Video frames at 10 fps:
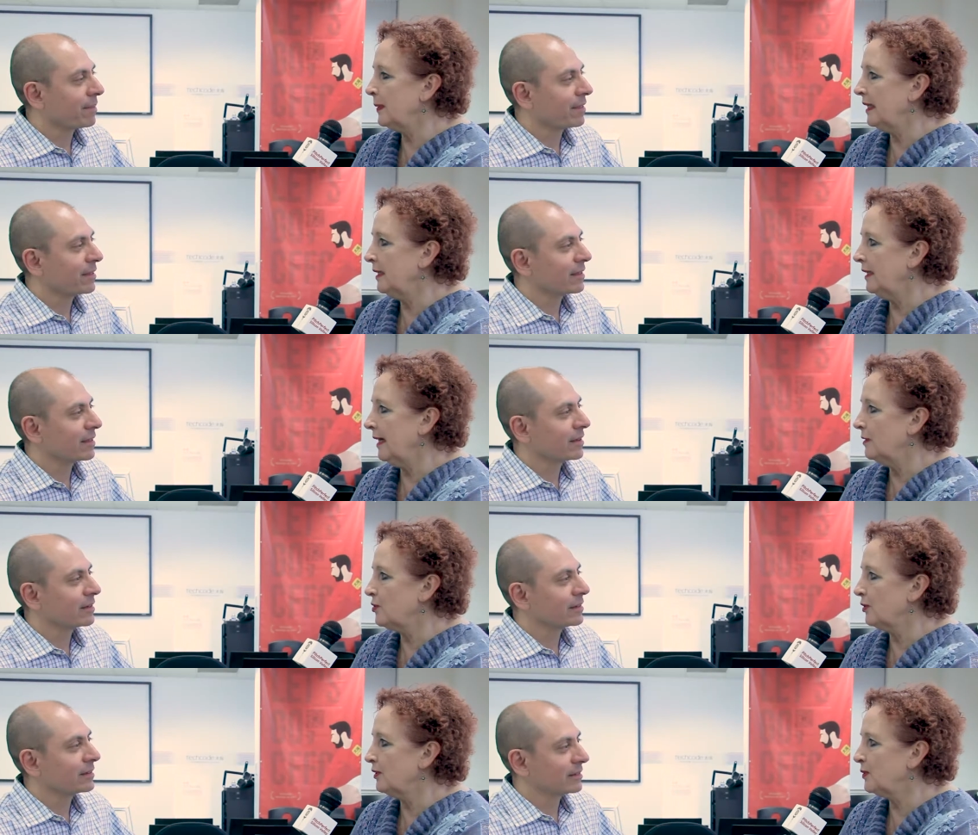Speaker 1: being an
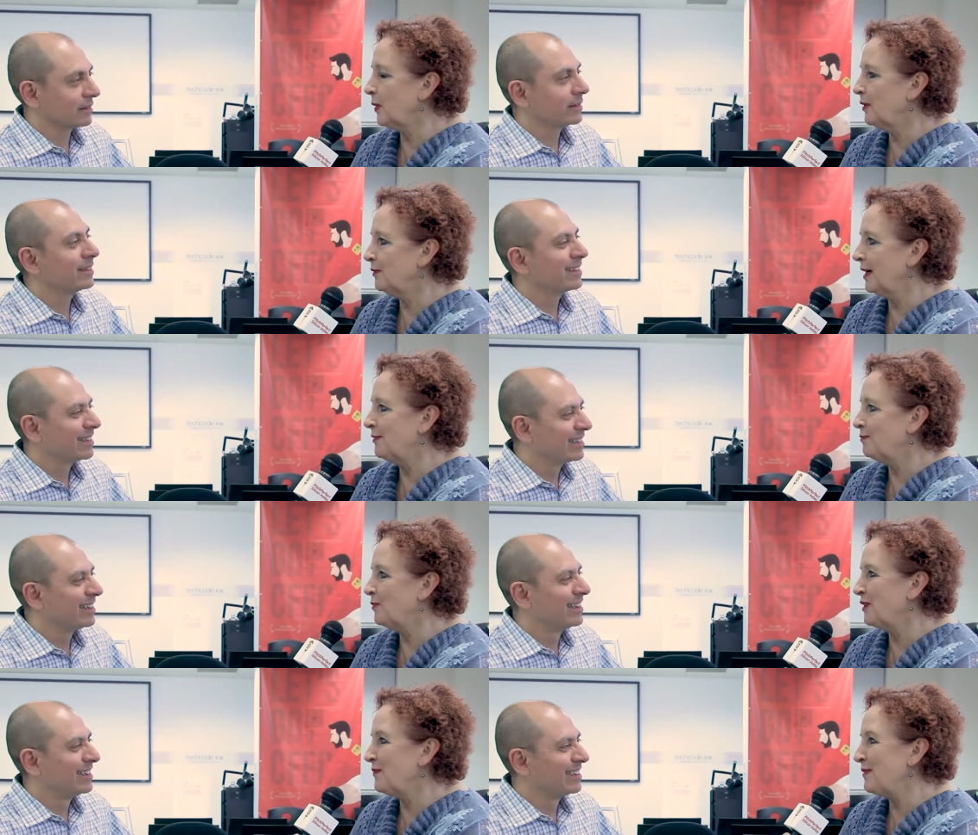angel as well. Um,
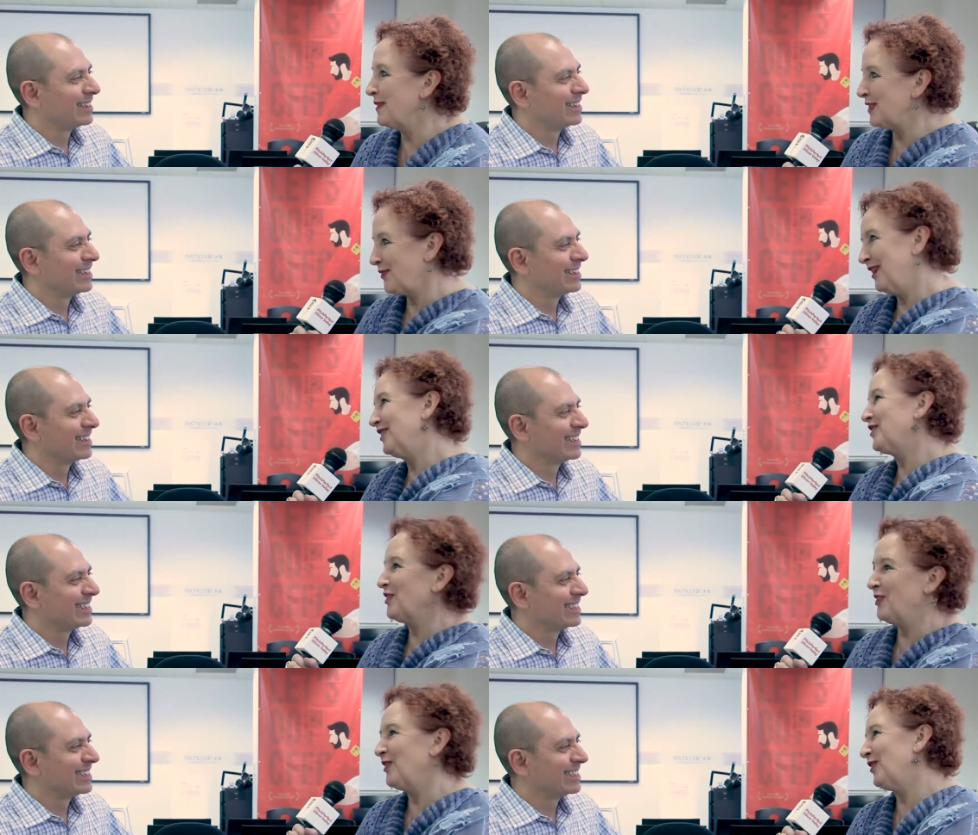one of my best friends,
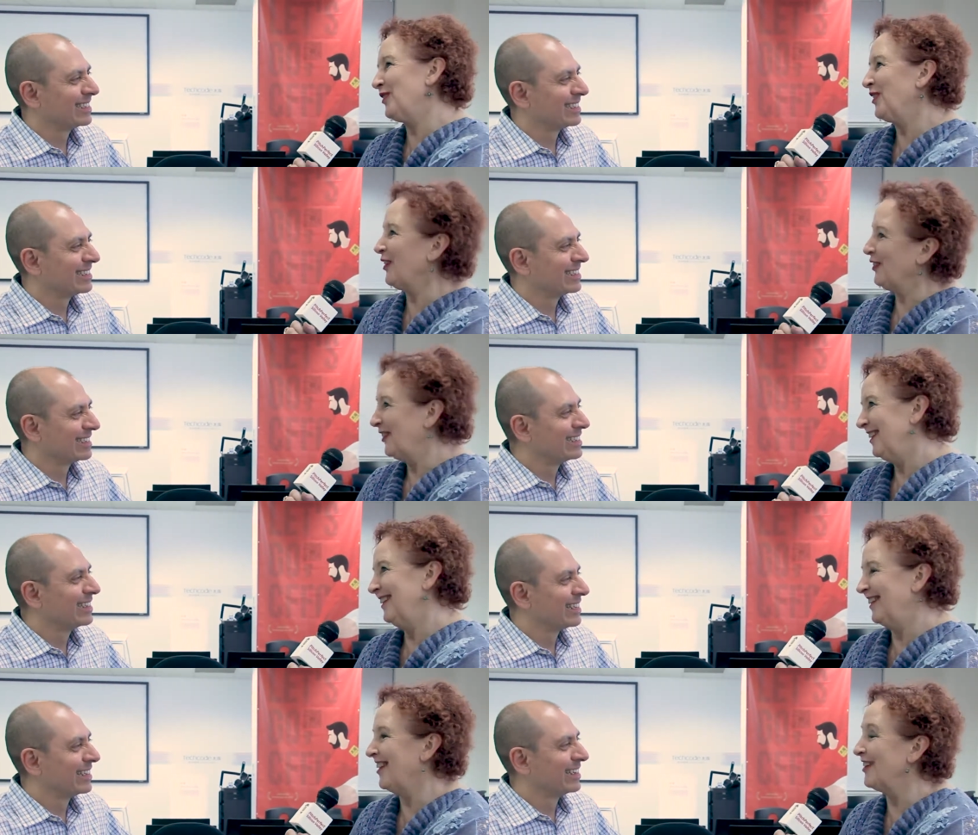who you know
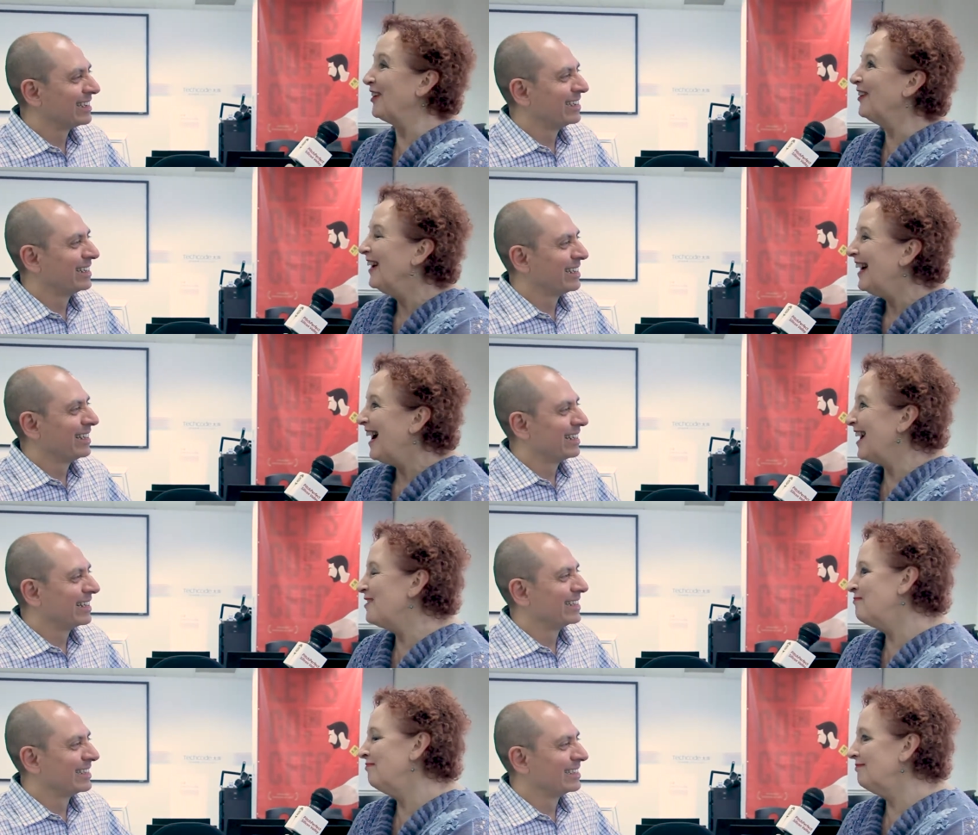and I know,
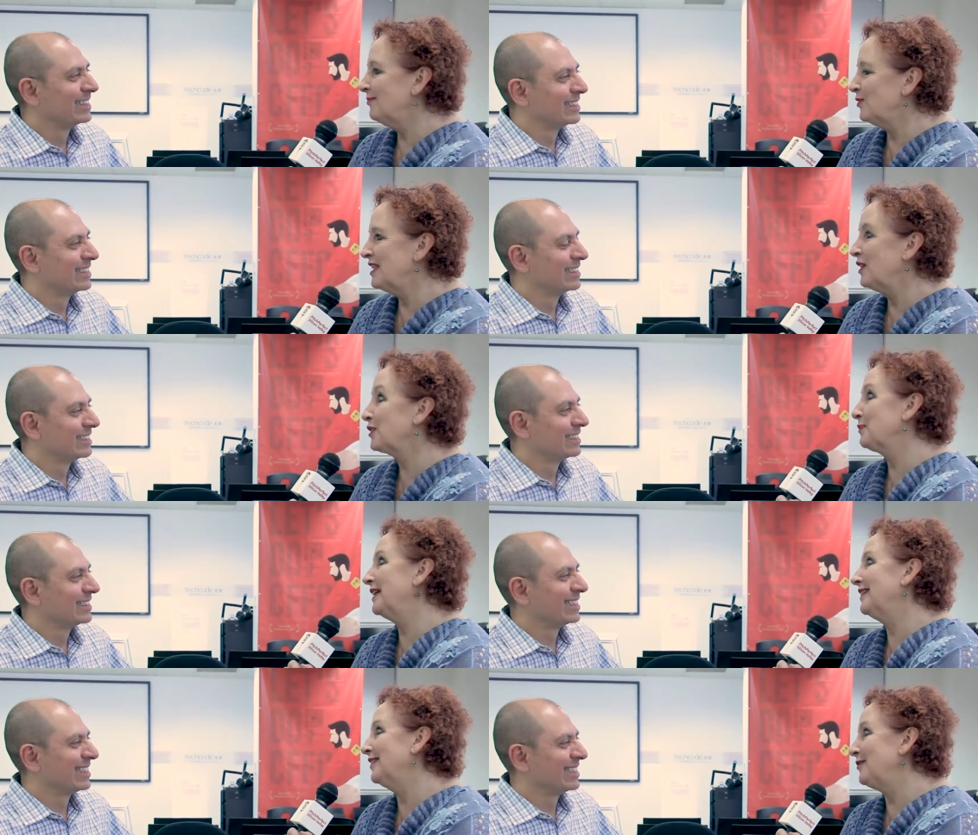um, tells
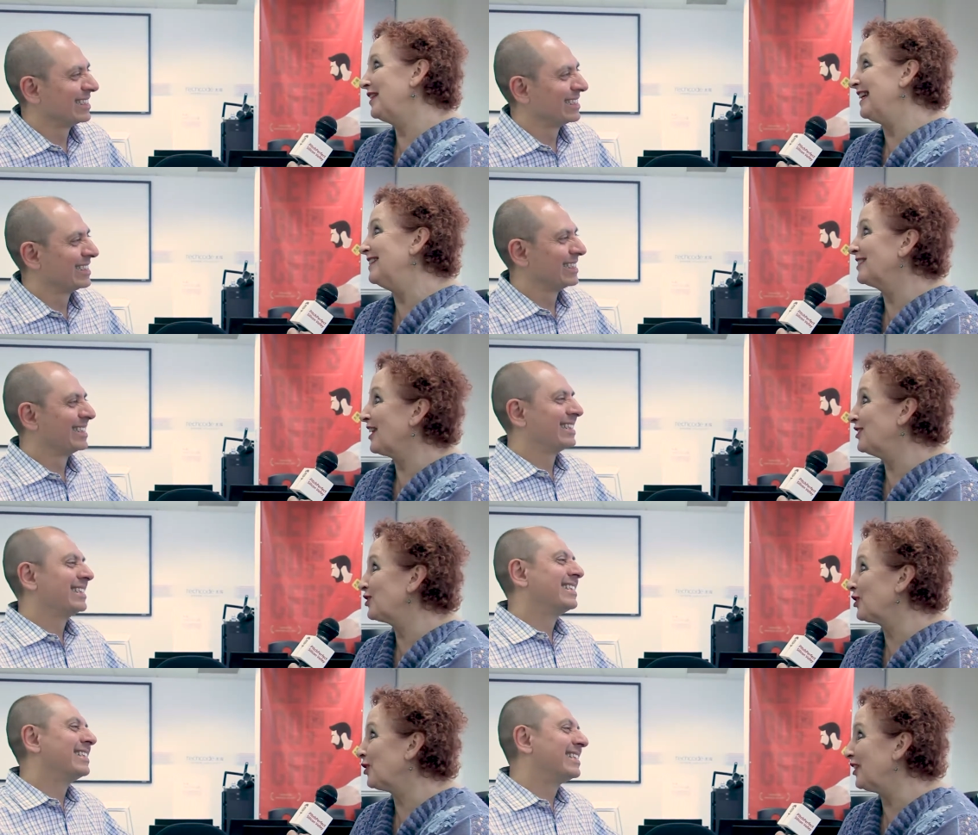me the inside
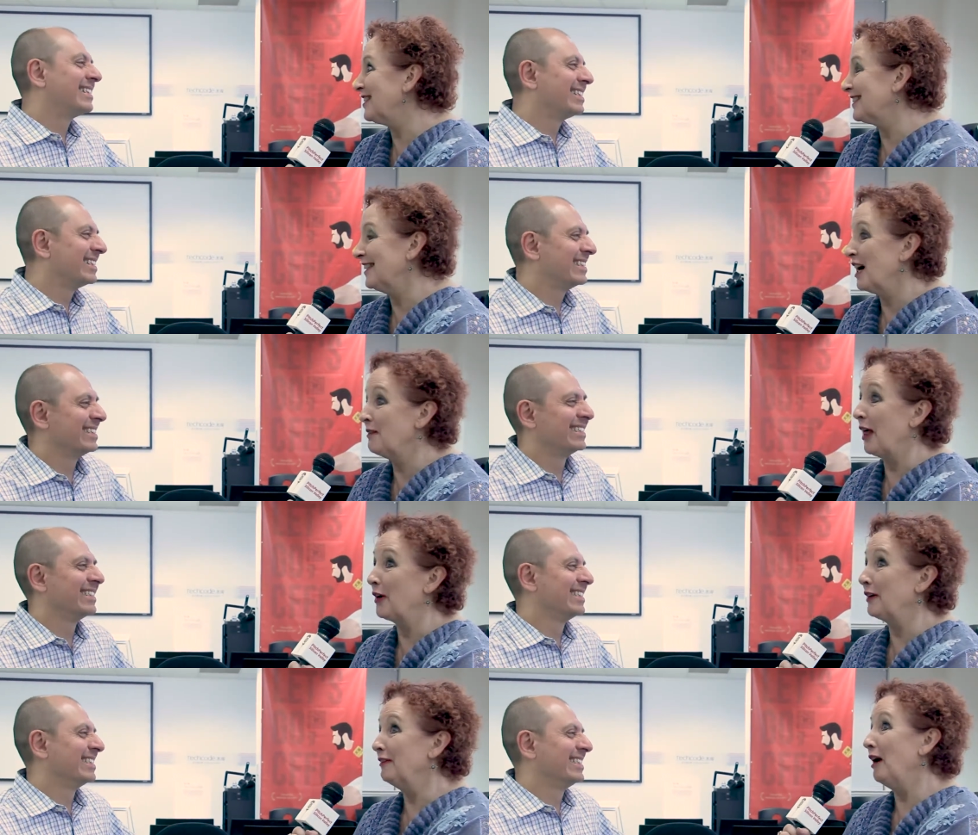stories, and I'm
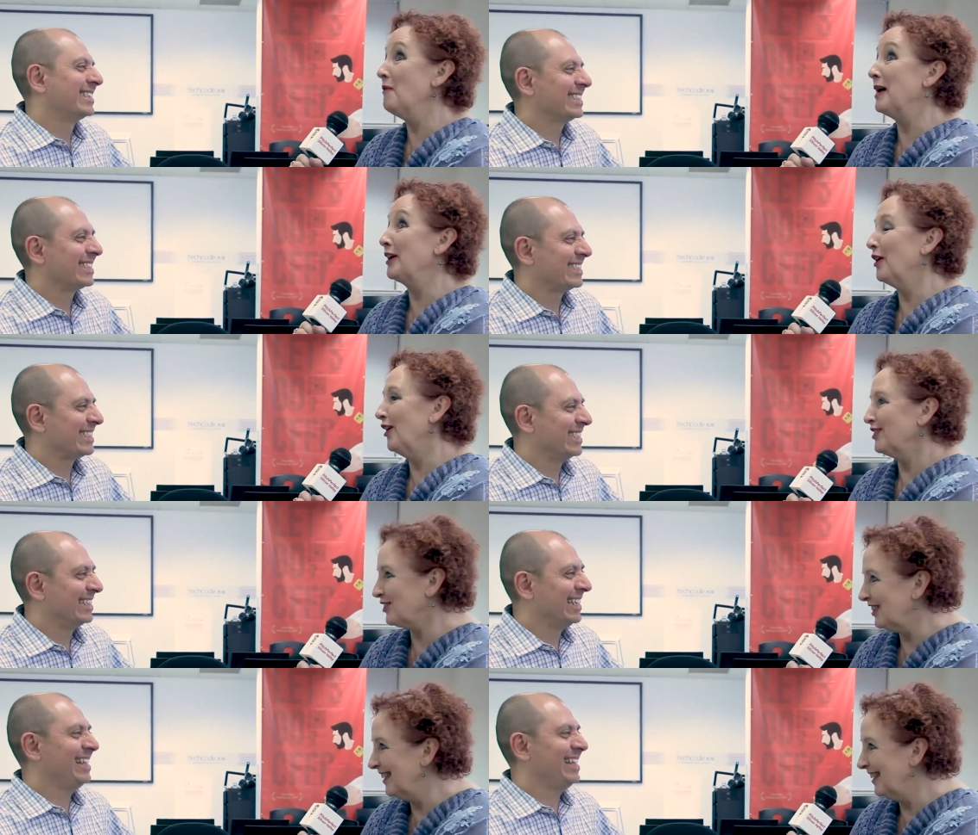like, oh my gosh.